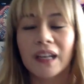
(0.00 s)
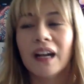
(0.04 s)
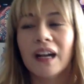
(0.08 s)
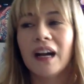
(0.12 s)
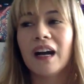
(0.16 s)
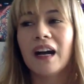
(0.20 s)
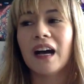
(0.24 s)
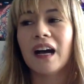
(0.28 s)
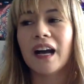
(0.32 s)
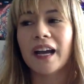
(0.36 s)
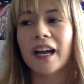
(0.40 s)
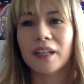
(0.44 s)

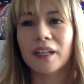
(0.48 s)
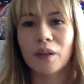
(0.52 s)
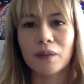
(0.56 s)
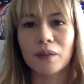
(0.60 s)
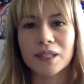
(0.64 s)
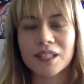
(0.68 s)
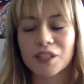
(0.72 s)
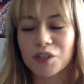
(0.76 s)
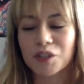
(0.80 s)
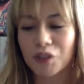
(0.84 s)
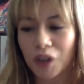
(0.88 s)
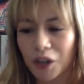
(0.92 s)
I know
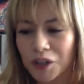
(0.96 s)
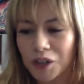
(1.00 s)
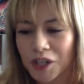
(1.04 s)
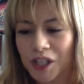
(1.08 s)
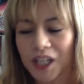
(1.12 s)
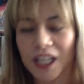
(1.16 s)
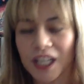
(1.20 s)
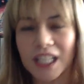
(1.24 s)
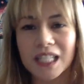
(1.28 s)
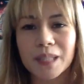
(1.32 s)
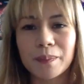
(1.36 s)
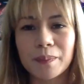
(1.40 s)
it's
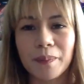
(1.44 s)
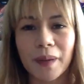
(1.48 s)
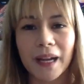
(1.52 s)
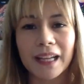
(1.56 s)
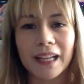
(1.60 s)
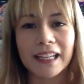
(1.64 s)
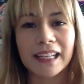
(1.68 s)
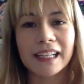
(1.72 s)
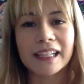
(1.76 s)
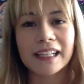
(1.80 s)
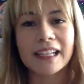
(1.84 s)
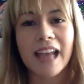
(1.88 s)
atrocious, but
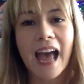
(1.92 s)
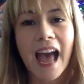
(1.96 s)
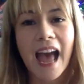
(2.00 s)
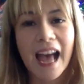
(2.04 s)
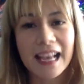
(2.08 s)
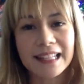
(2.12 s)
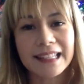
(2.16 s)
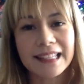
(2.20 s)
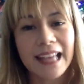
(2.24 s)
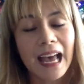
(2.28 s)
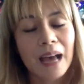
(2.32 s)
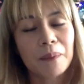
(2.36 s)
it
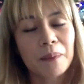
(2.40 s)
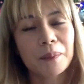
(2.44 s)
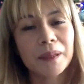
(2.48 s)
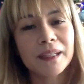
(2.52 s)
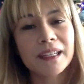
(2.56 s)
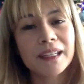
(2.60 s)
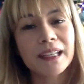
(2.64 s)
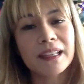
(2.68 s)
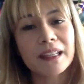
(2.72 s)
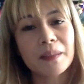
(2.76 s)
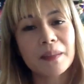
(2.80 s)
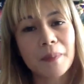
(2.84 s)
has happened
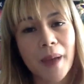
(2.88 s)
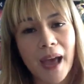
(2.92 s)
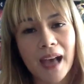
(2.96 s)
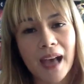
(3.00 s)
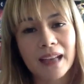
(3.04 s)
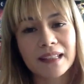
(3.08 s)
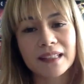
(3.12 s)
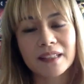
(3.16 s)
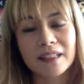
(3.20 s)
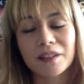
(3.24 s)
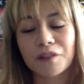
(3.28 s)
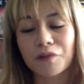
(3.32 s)
in the
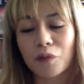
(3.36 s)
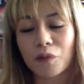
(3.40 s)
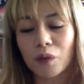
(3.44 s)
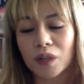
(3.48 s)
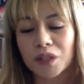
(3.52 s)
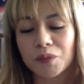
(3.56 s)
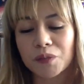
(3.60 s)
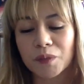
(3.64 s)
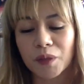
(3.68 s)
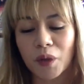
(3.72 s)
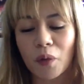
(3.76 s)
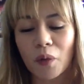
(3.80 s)
past. And of
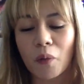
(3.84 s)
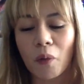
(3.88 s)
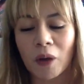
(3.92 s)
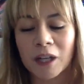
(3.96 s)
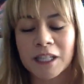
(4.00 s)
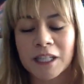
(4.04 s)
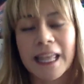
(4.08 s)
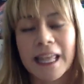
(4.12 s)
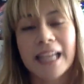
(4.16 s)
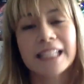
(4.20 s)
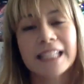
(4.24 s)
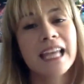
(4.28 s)
course, we don't
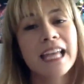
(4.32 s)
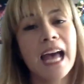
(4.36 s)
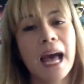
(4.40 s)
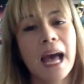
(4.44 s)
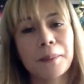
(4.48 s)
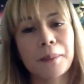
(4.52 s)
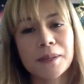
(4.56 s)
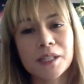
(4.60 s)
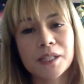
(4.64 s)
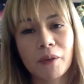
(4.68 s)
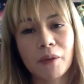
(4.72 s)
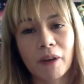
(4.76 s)
want that to
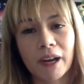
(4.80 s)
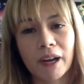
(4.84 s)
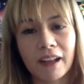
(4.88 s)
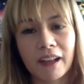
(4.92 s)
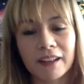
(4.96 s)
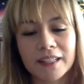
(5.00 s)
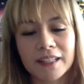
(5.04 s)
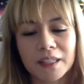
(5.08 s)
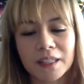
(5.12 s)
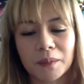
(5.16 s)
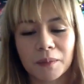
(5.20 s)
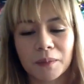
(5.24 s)
happen to our
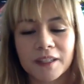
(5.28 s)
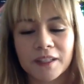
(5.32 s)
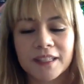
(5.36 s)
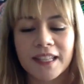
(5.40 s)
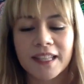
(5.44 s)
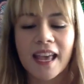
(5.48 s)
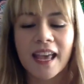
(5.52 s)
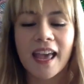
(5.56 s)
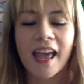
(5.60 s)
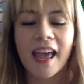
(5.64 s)
customers.